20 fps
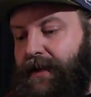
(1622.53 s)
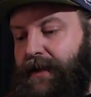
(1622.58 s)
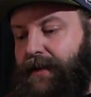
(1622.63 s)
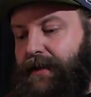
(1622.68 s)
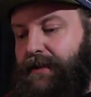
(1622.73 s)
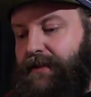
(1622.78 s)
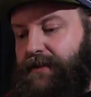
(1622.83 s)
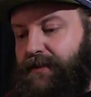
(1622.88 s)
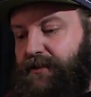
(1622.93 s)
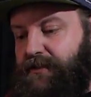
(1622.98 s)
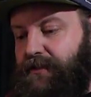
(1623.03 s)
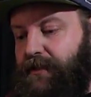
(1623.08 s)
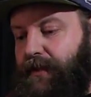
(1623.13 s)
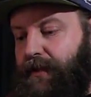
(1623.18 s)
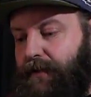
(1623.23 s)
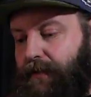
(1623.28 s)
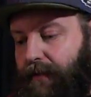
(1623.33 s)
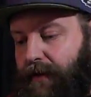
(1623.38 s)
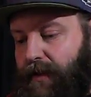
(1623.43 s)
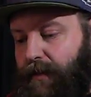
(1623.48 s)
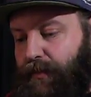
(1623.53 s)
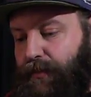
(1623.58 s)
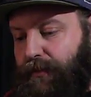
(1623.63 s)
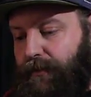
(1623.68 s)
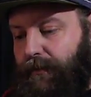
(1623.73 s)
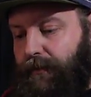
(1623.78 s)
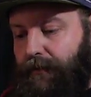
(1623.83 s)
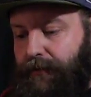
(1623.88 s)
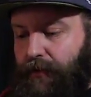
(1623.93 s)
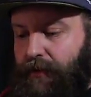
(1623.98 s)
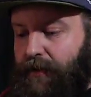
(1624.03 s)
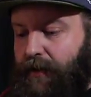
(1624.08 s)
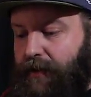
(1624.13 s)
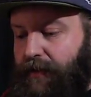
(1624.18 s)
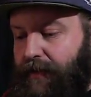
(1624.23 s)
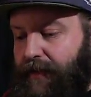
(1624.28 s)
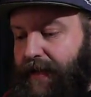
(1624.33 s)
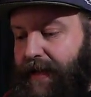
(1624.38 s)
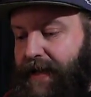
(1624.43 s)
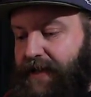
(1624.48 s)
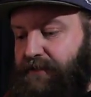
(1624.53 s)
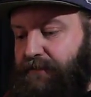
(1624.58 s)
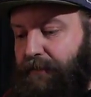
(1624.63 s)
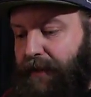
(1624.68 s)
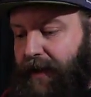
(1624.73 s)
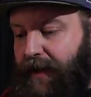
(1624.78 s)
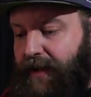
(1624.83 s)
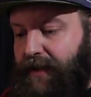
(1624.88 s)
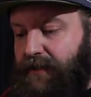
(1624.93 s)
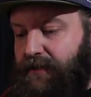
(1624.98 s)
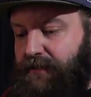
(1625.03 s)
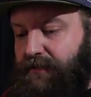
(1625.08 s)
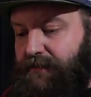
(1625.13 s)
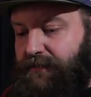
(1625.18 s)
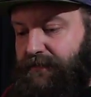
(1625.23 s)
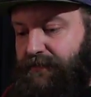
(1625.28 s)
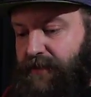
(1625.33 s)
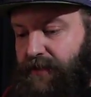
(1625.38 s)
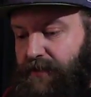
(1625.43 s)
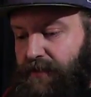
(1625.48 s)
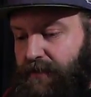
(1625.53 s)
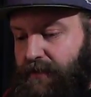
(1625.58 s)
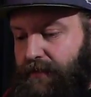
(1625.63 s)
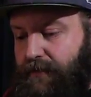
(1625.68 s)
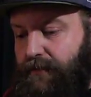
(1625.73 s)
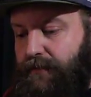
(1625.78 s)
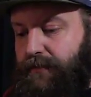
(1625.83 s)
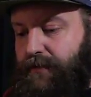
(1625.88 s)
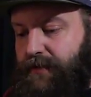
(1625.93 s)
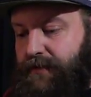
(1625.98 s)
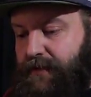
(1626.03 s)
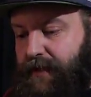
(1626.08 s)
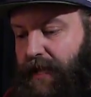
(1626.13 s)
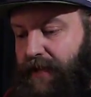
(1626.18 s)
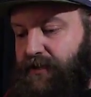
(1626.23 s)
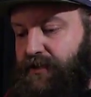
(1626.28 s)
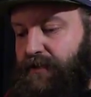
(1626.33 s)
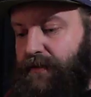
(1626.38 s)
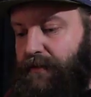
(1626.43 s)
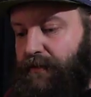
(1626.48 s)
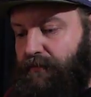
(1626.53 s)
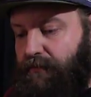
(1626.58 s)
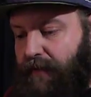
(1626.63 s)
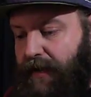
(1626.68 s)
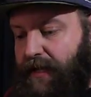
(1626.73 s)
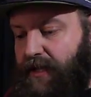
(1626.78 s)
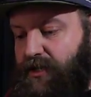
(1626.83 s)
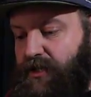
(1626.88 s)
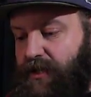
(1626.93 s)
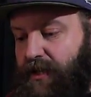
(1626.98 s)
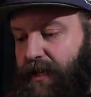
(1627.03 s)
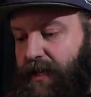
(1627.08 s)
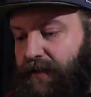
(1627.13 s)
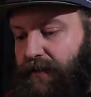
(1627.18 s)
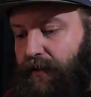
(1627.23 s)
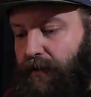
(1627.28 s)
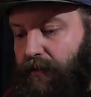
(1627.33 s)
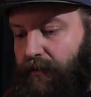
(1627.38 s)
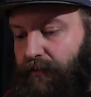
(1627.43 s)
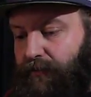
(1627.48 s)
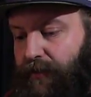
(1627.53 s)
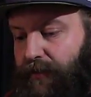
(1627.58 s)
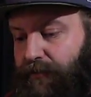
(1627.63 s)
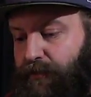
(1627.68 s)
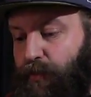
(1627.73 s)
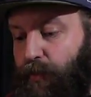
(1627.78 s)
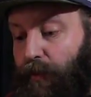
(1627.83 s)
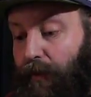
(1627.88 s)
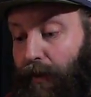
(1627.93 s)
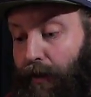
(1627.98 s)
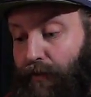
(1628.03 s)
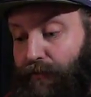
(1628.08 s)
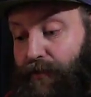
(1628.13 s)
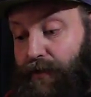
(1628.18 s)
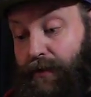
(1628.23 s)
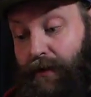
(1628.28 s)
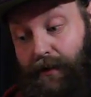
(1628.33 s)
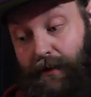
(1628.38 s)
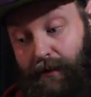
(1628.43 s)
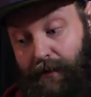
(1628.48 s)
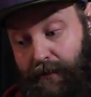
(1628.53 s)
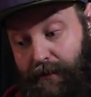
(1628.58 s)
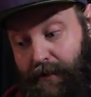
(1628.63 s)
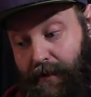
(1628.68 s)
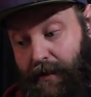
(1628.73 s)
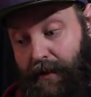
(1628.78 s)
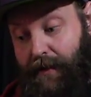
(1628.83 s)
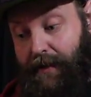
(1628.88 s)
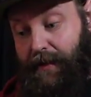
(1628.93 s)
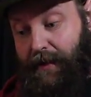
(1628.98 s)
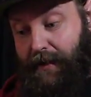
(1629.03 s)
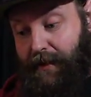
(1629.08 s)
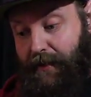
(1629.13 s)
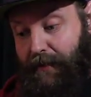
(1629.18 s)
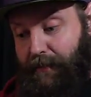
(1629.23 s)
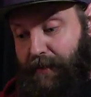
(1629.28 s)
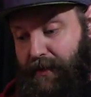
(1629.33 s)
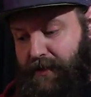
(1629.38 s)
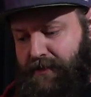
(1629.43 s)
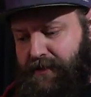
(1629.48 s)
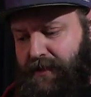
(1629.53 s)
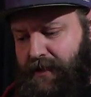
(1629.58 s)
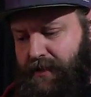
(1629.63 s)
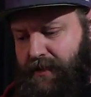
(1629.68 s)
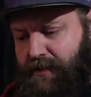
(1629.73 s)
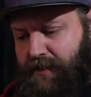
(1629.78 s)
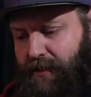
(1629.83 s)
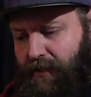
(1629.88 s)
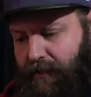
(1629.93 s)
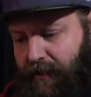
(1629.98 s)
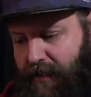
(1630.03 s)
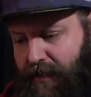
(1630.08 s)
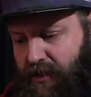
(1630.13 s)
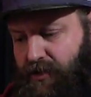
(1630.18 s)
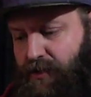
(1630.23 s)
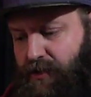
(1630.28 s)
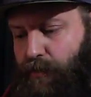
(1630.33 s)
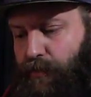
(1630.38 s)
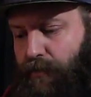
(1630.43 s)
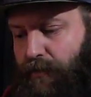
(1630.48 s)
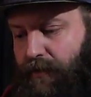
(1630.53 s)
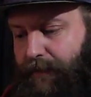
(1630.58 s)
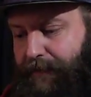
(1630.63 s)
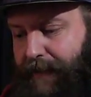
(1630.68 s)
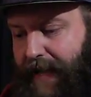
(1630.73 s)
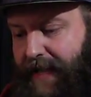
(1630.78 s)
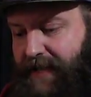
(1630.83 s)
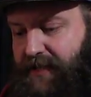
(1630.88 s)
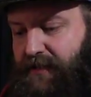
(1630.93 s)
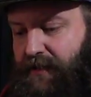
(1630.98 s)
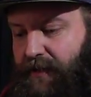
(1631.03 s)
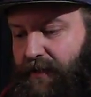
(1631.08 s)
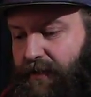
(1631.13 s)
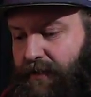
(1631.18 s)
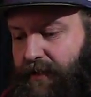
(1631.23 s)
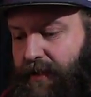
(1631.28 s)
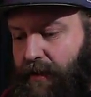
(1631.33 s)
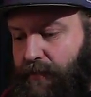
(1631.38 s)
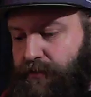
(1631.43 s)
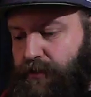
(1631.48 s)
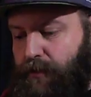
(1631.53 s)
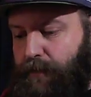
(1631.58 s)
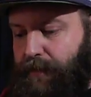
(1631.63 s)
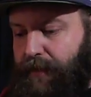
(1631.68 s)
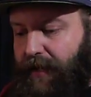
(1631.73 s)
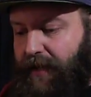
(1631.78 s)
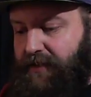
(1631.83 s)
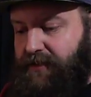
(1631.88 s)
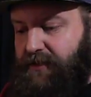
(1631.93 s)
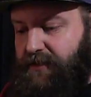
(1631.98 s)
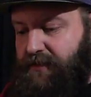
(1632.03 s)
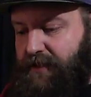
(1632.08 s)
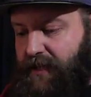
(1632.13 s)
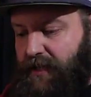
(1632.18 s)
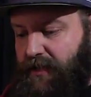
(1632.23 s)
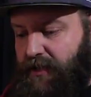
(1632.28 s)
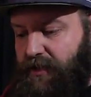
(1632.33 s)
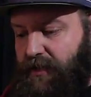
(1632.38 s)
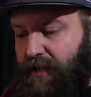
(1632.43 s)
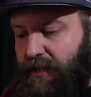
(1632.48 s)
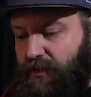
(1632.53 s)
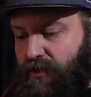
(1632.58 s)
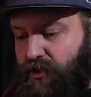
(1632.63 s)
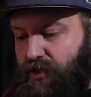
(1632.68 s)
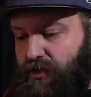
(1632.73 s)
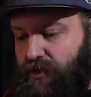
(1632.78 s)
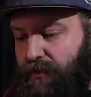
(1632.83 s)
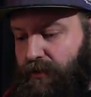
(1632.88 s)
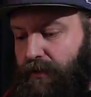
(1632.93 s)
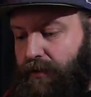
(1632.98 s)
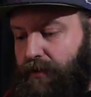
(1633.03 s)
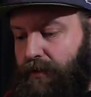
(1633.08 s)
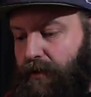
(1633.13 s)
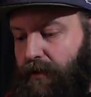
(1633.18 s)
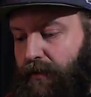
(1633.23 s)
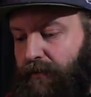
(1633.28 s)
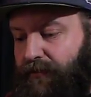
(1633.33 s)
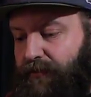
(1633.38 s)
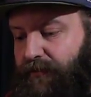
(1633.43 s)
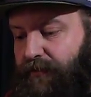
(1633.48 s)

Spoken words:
This is incredible. Not only has Marcus' physical stature reached that of a 12-year-old, but his intellectual capacity now surpasses anything short of